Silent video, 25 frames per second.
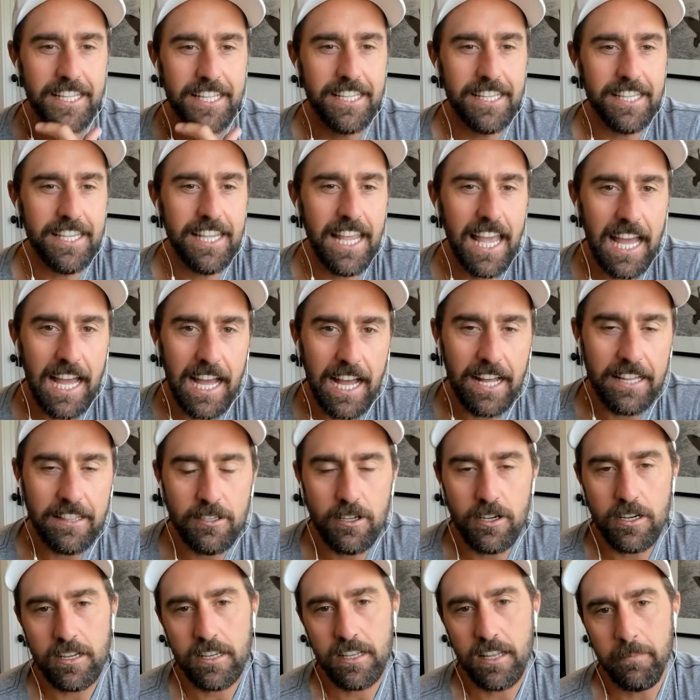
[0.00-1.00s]
Yeah,
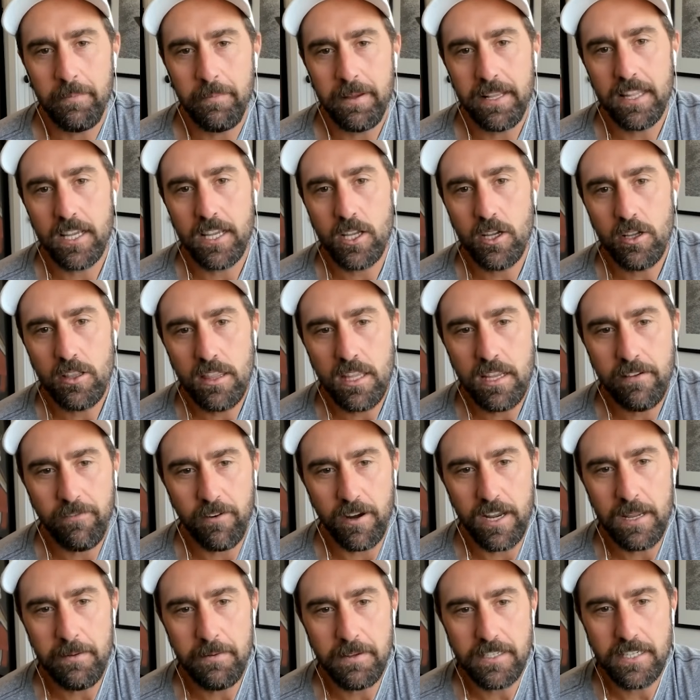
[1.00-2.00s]
look, the good thing
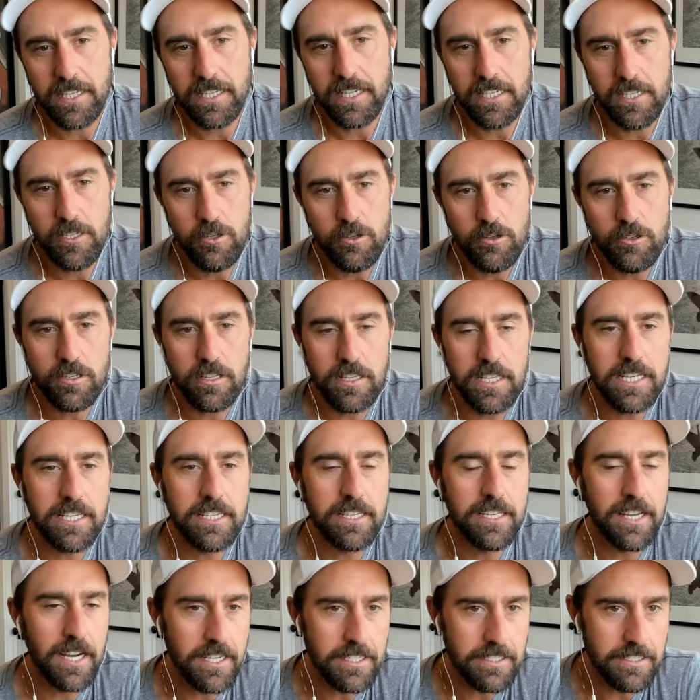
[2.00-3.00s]
for him is he usually
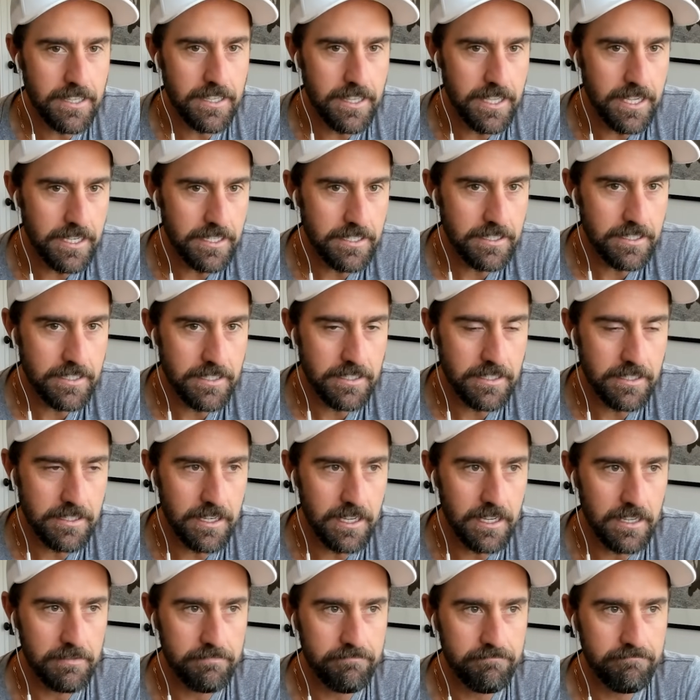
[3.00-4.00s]
does this
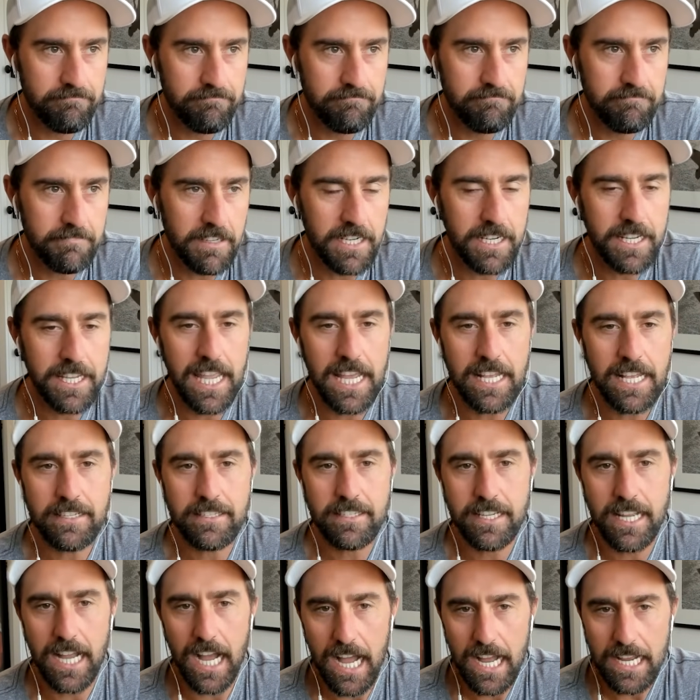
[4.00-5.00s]

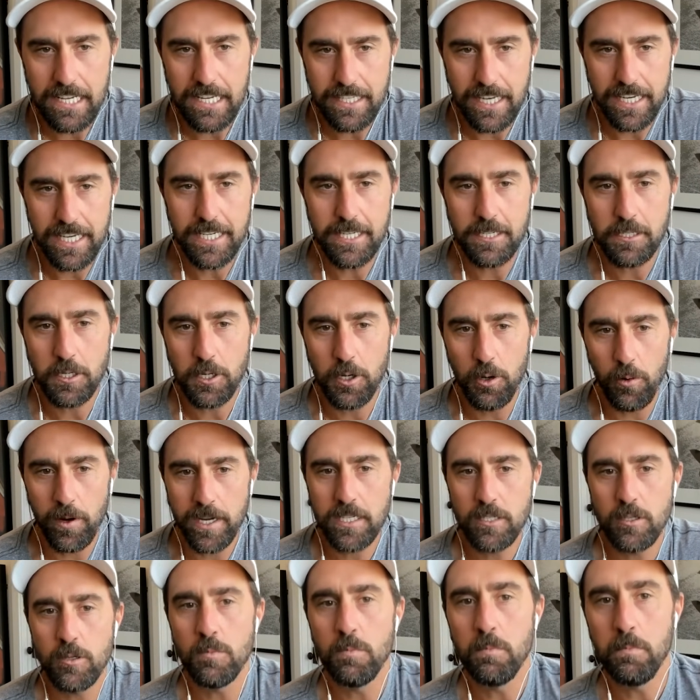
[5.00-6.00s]
against guys that he's
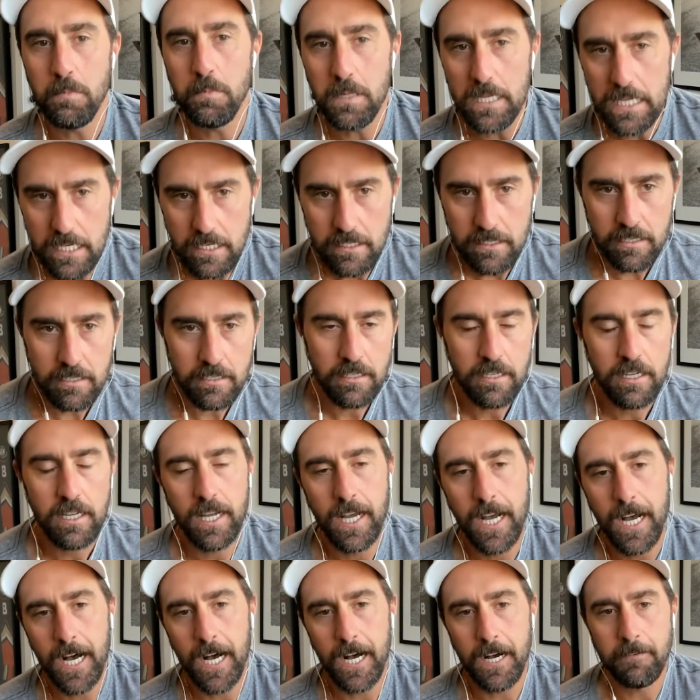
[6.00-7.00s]
going to beat.
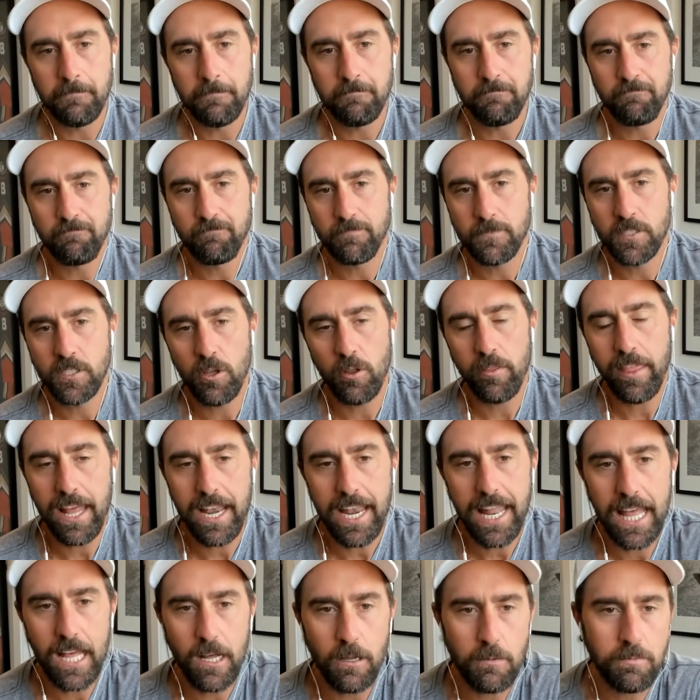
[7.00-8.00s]
So
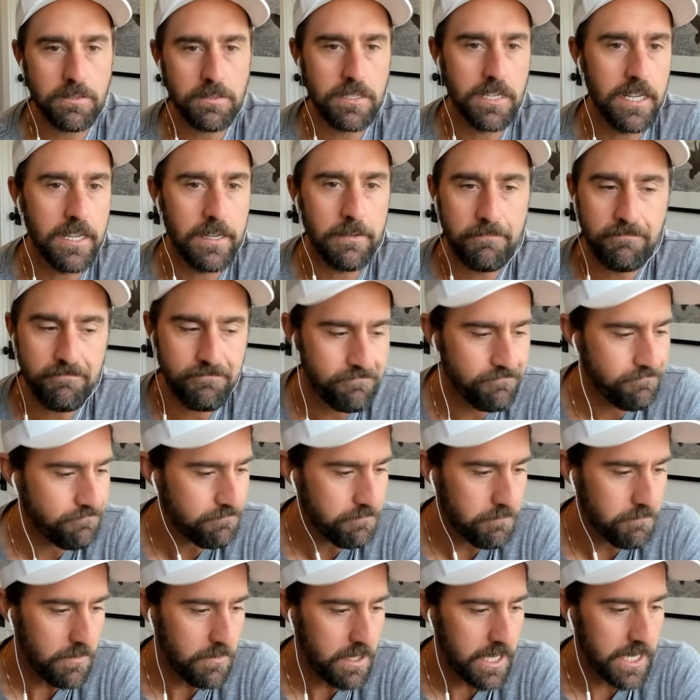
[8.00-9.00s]
that helps him.
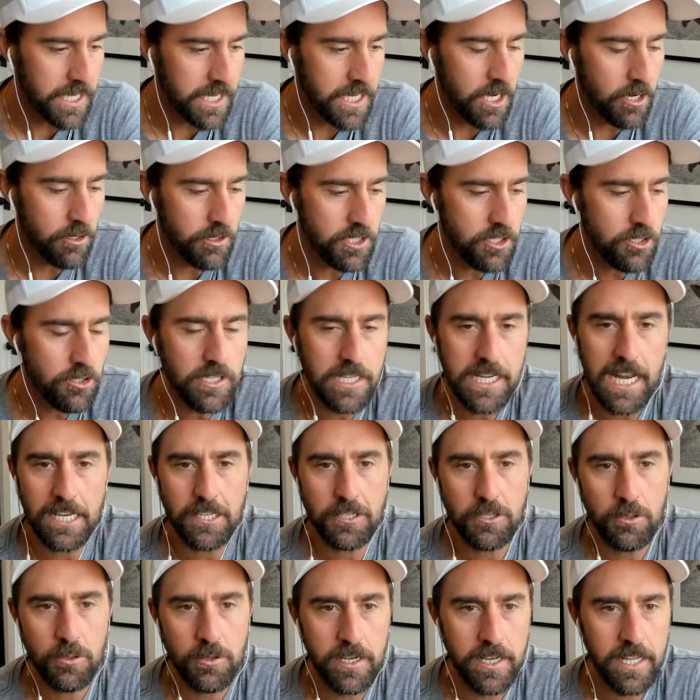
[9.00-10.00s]
He's usually
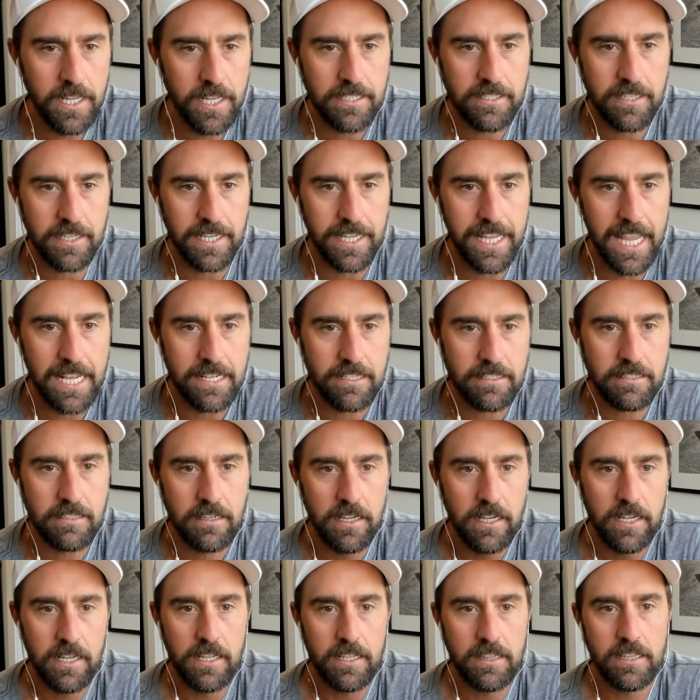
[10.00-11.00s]
not doing this
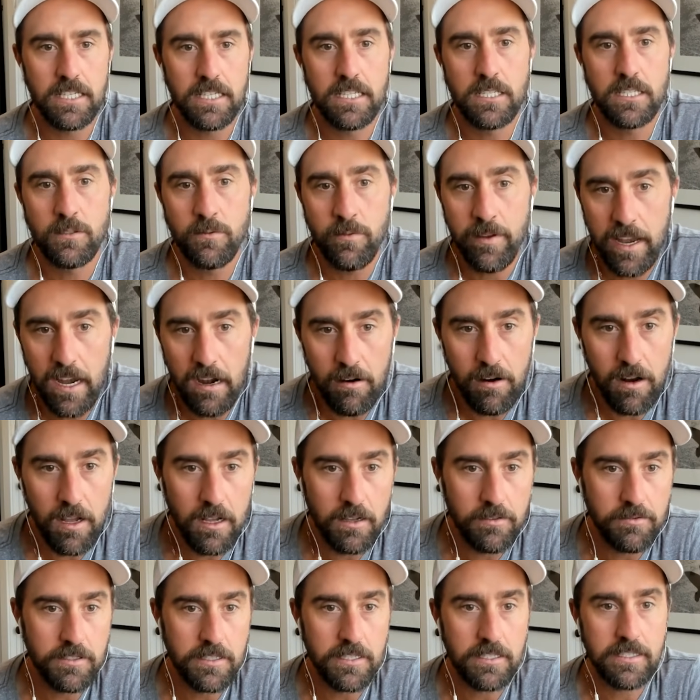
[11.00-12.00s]
against the
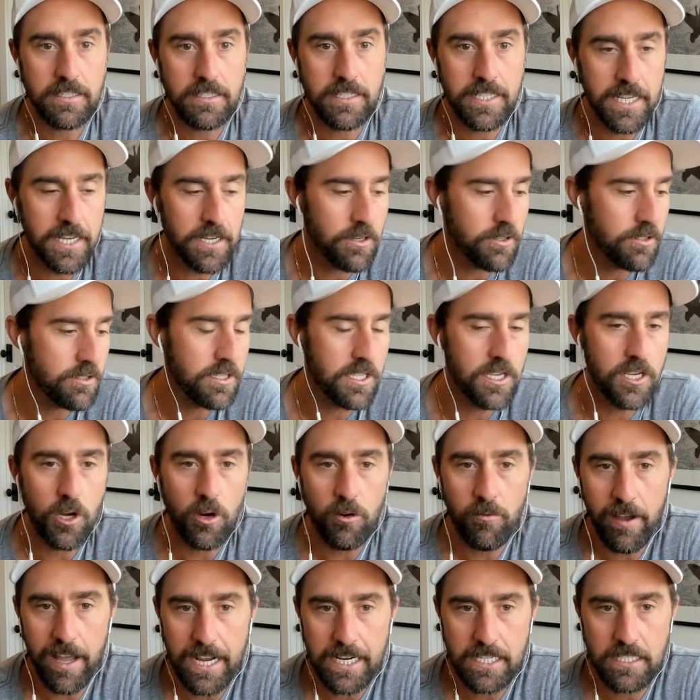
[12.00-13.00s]
Zverevs, the Sinners, the
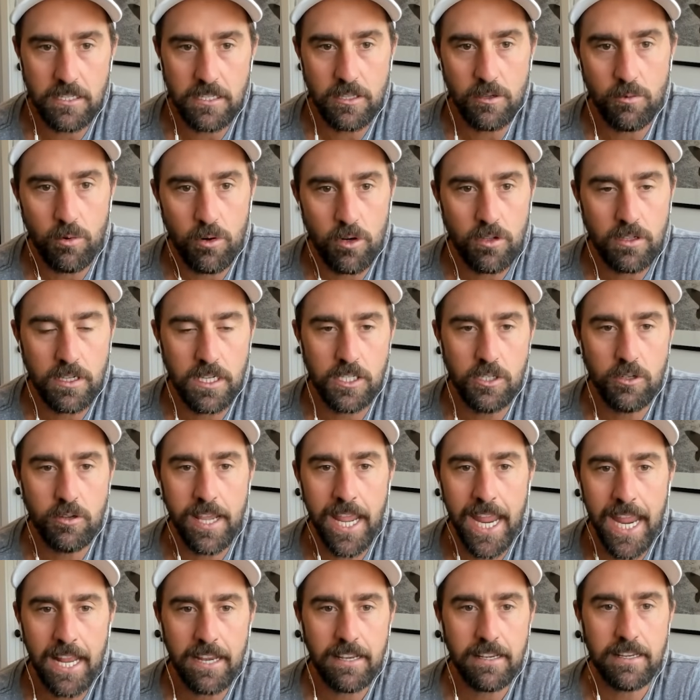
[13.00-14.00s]
Novaks of the world, because you
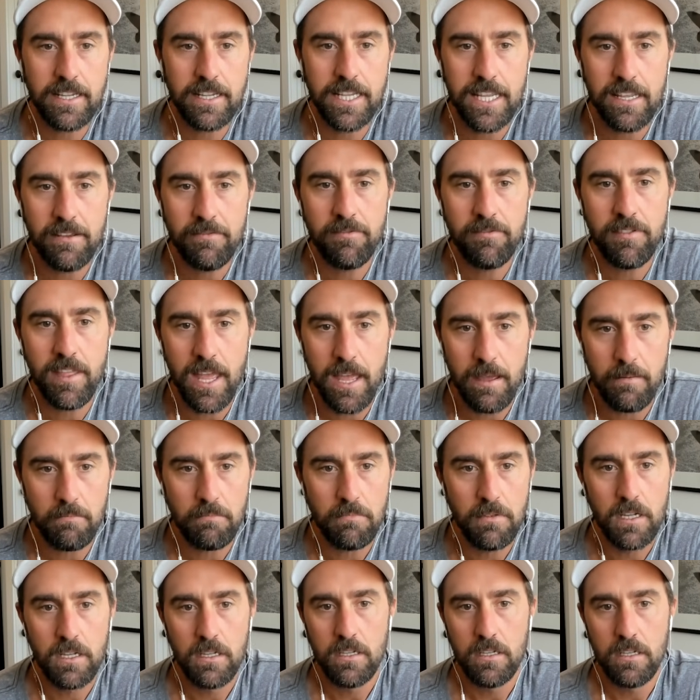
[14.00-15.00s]
can't give
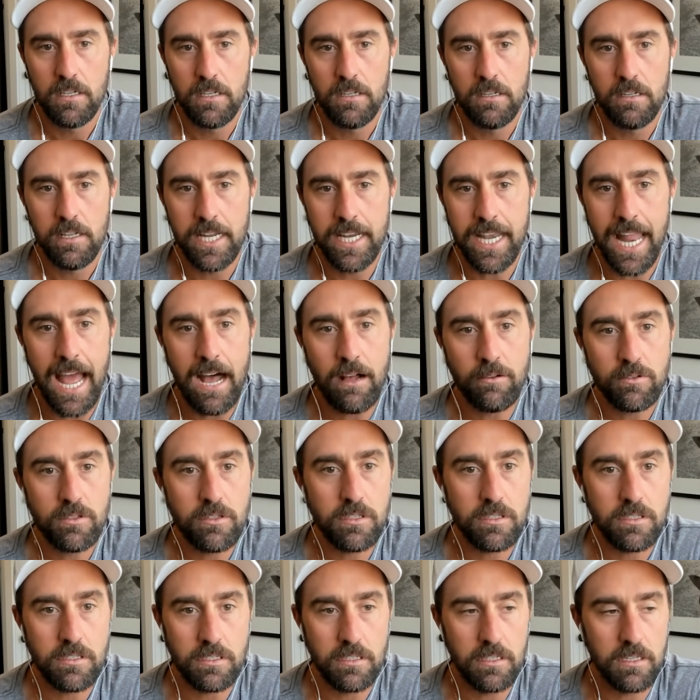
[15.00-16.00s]
them an
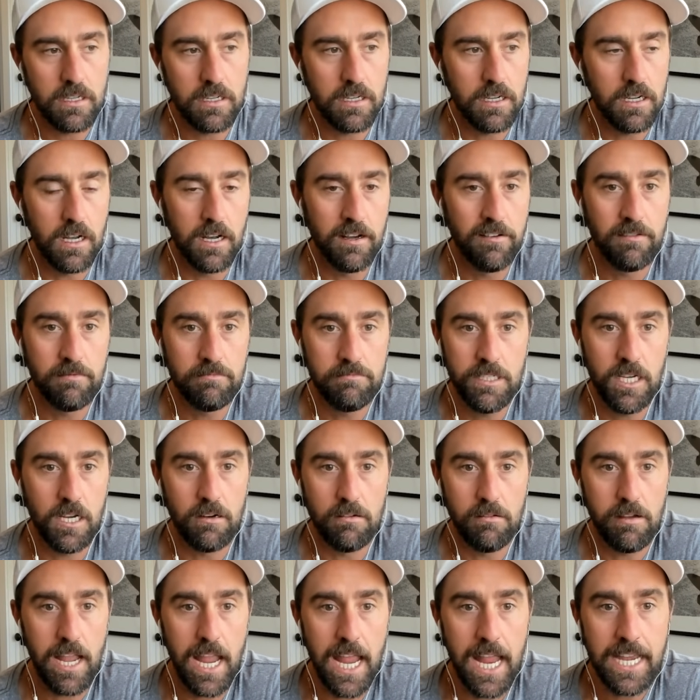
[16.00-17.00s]
ounce of,
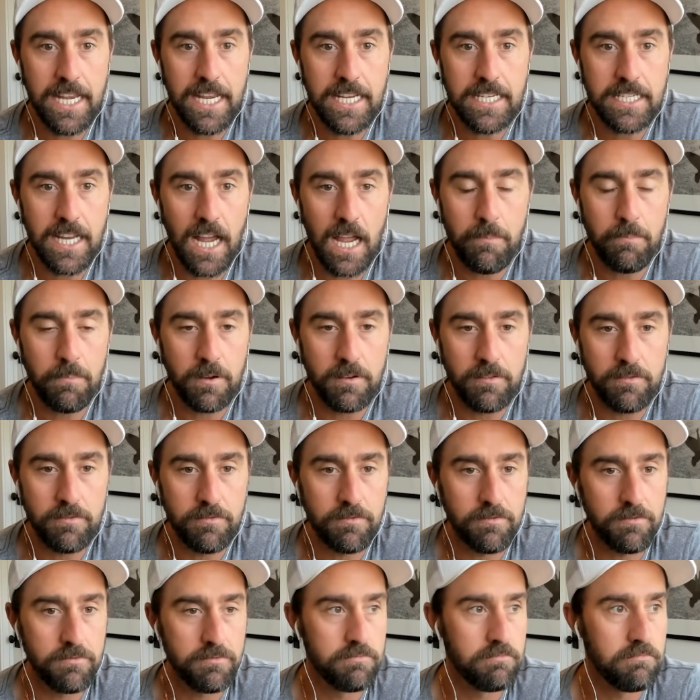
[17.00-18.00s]
any type
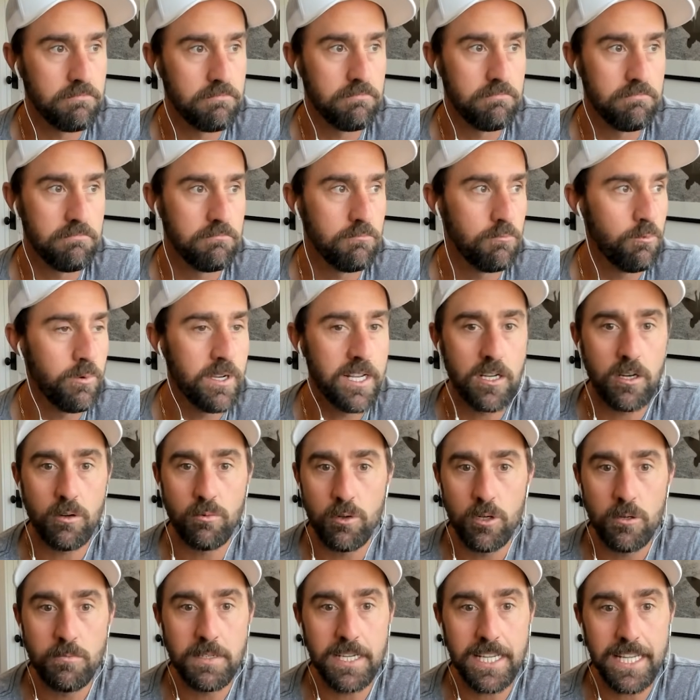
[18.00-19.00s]
of wiggle
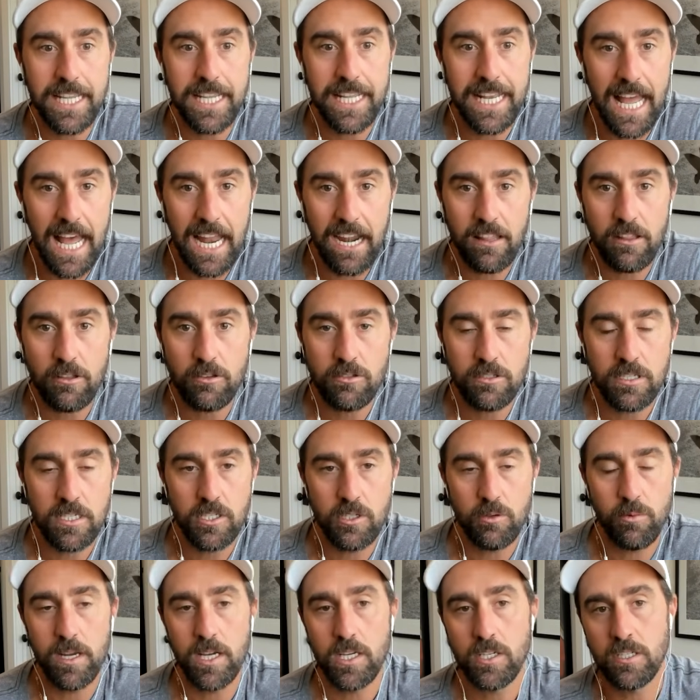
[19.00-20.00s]
room to get out of those
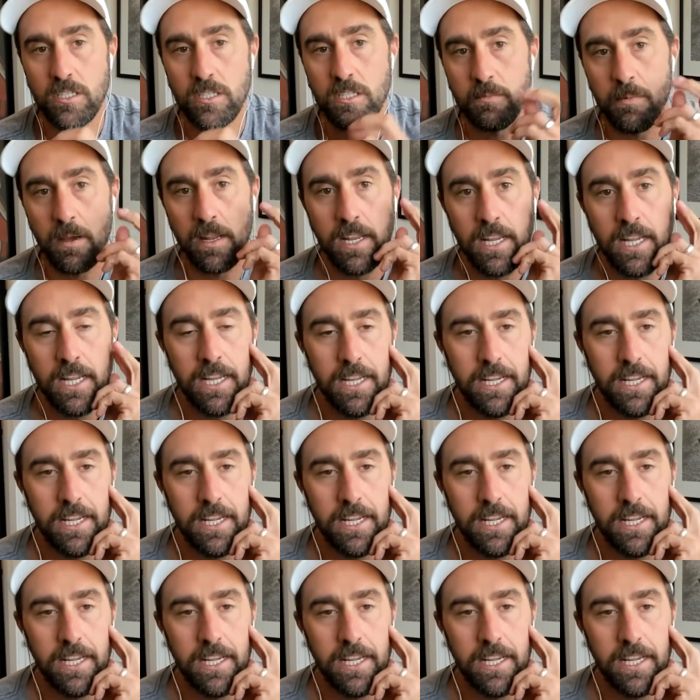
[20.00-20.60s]
situations. But